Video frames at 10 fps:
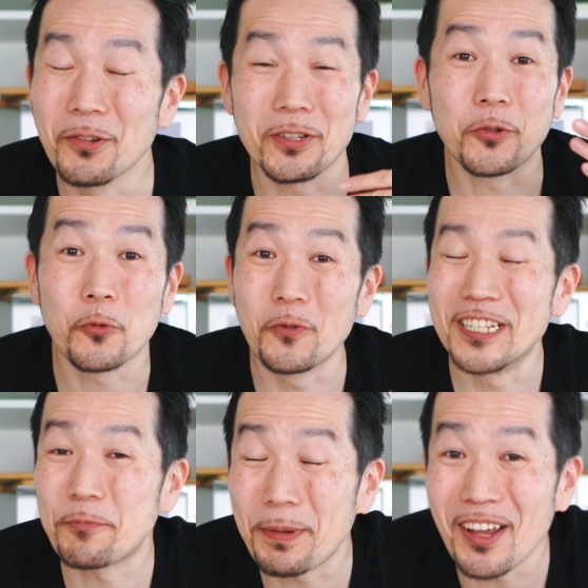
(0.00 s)
is
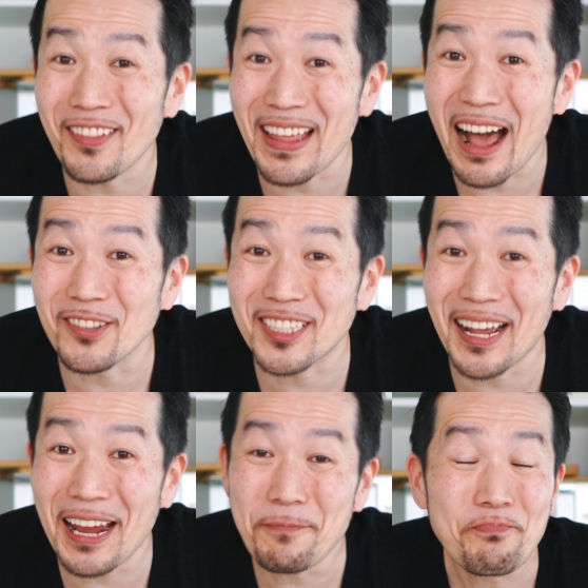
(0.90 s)
crispy on the
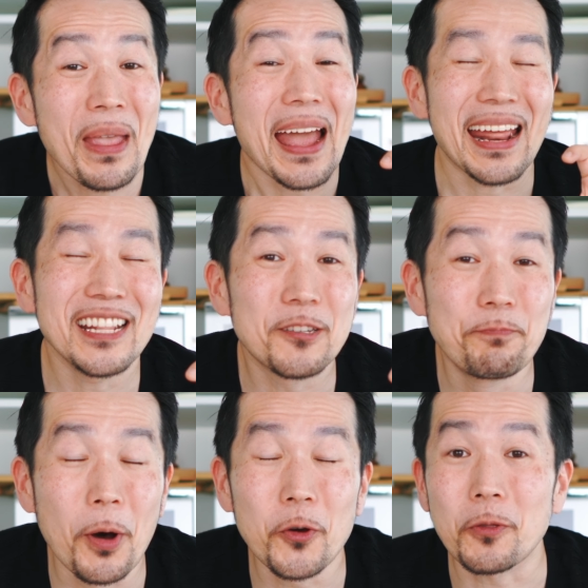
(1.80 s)
outside, and it's
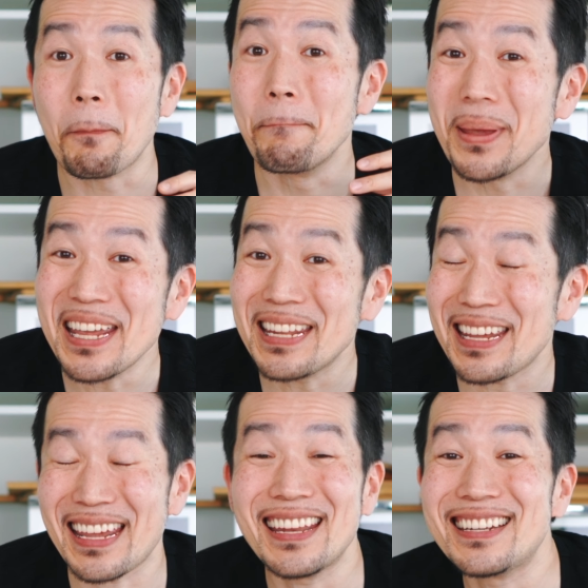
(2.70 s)
both
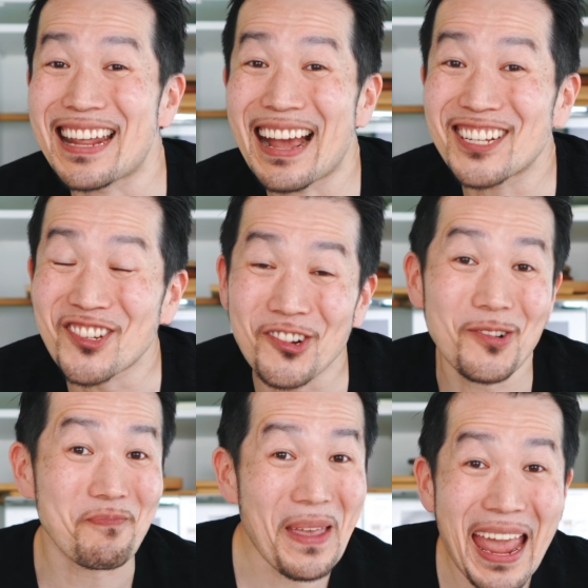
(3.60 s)
meaty in
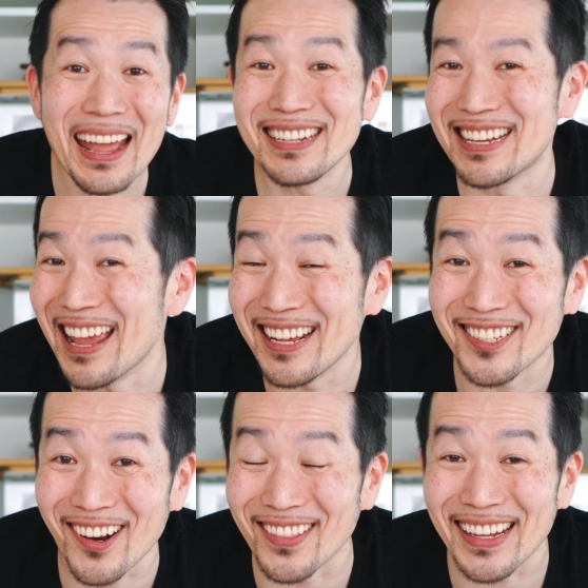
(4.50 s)
texture and
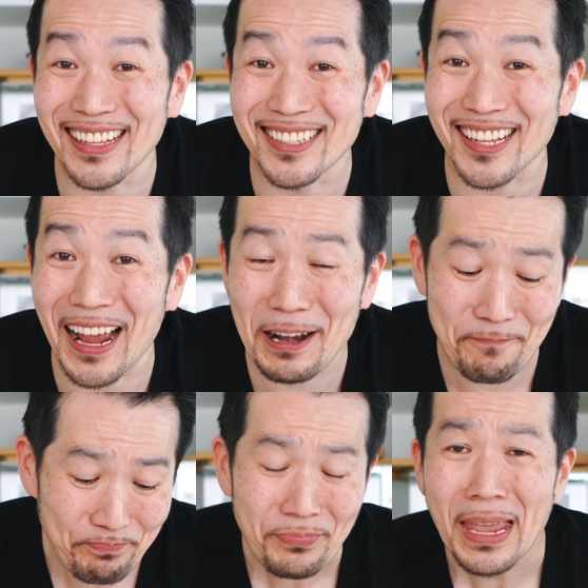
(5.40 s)
taste on the
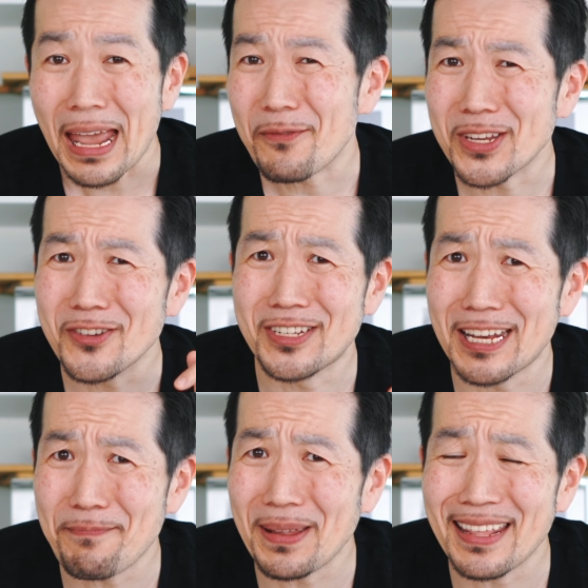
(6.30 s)
inside. And when you
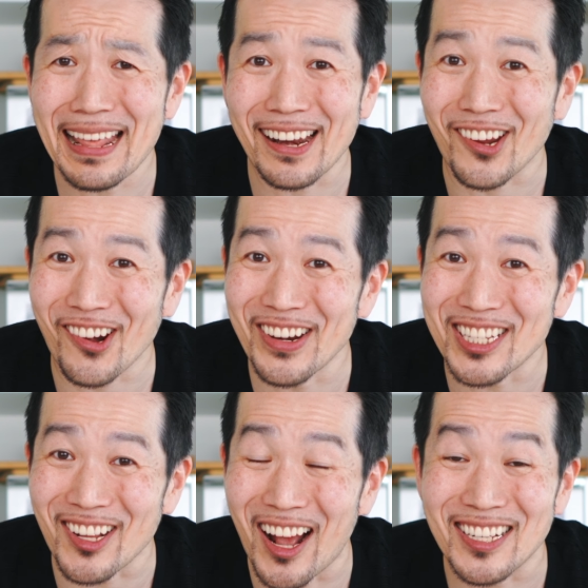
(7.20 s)
dip it in that
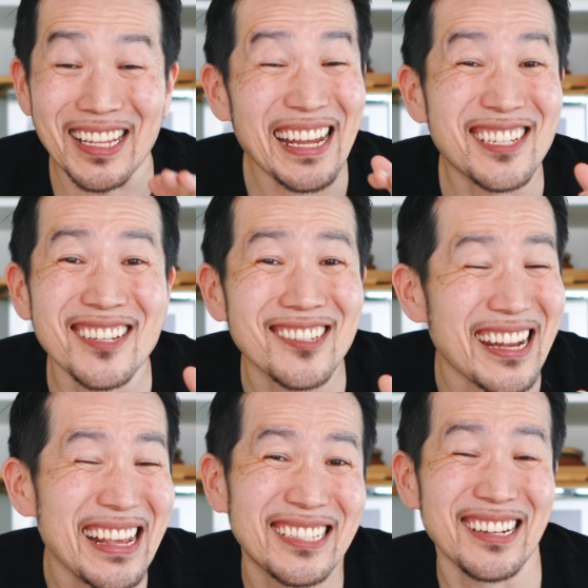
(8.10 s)
curry sauce, it just
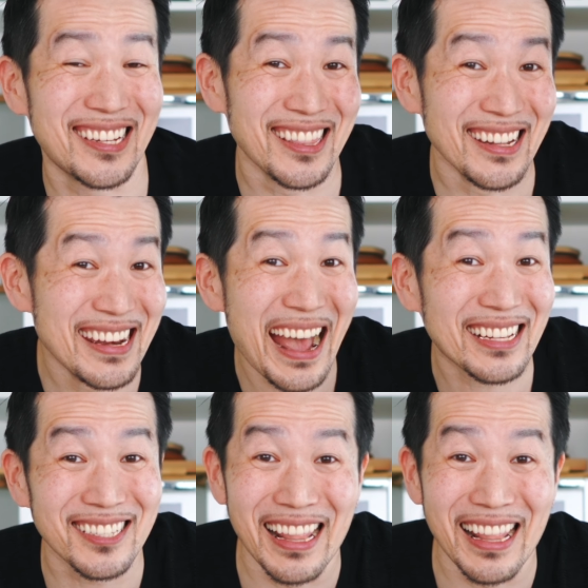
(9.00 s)
takes it to the next